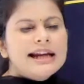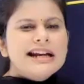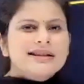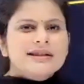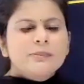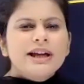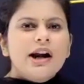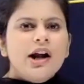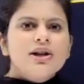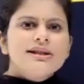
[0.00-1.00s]
In
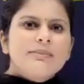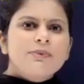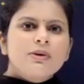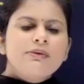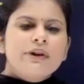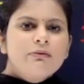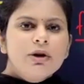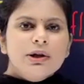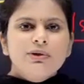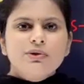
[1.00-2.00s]
SBR conceptual
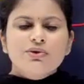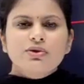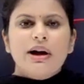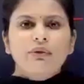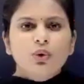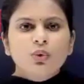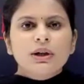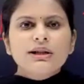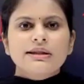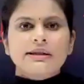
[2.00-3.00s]
framework, you used to have 2
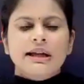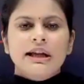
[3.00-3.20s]
words,